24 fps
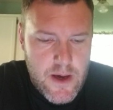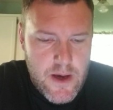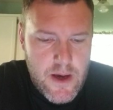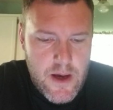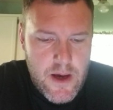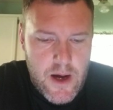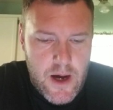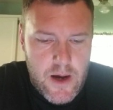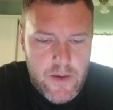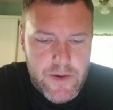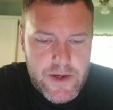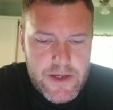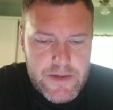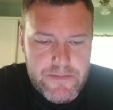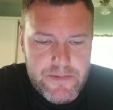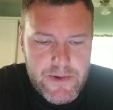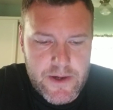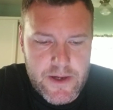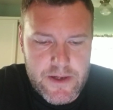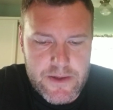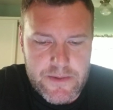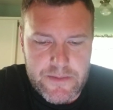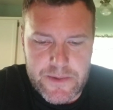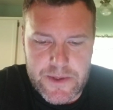always
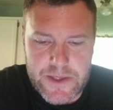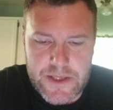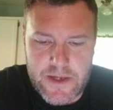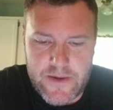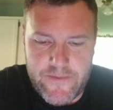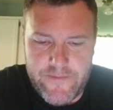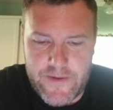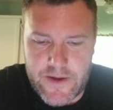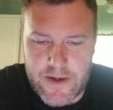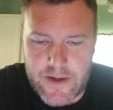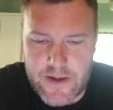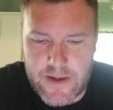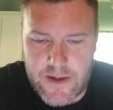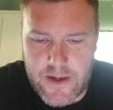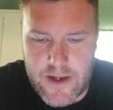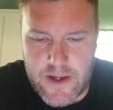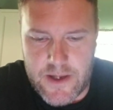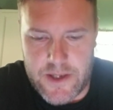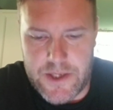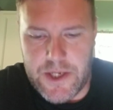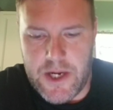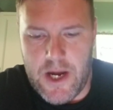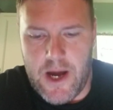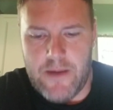put a specific
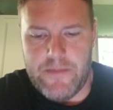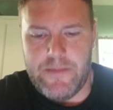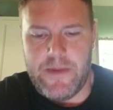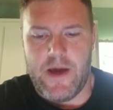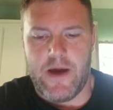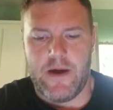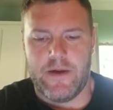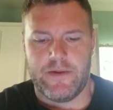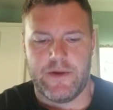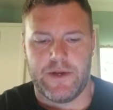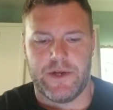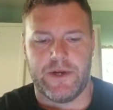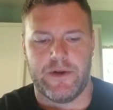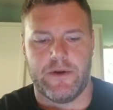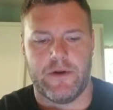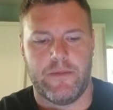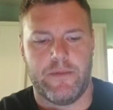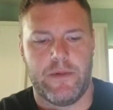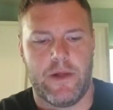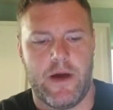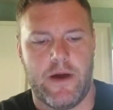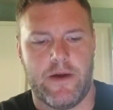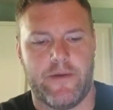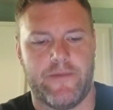job down that you're
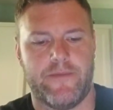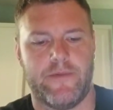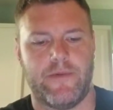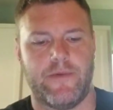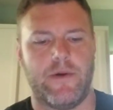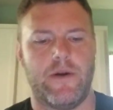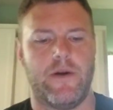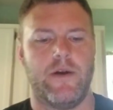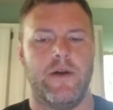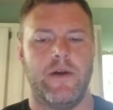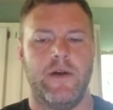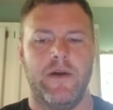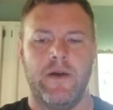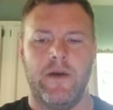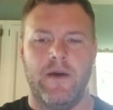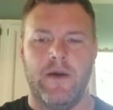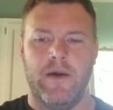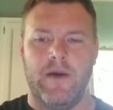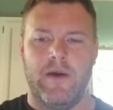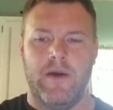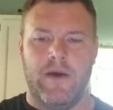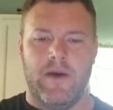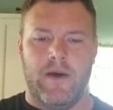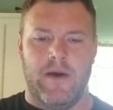applying for.
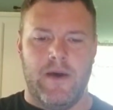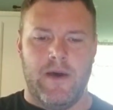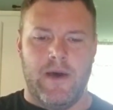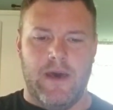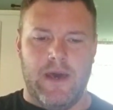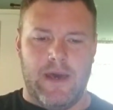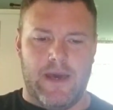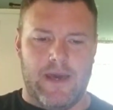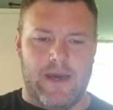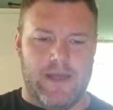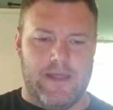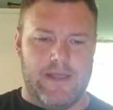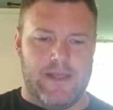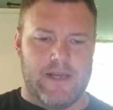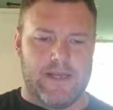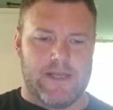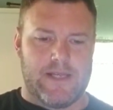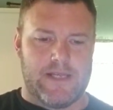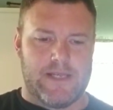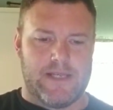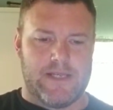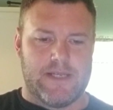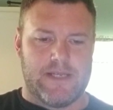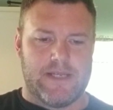In this
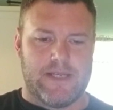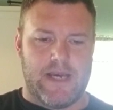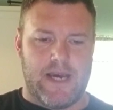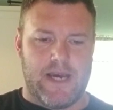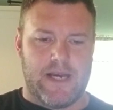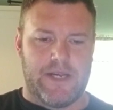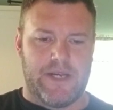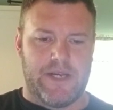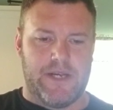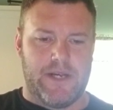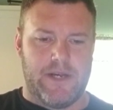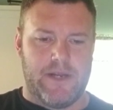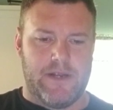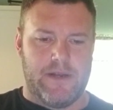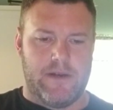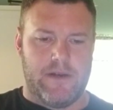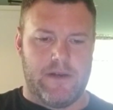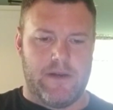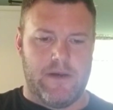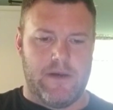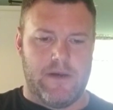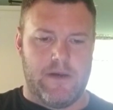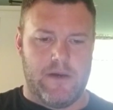section,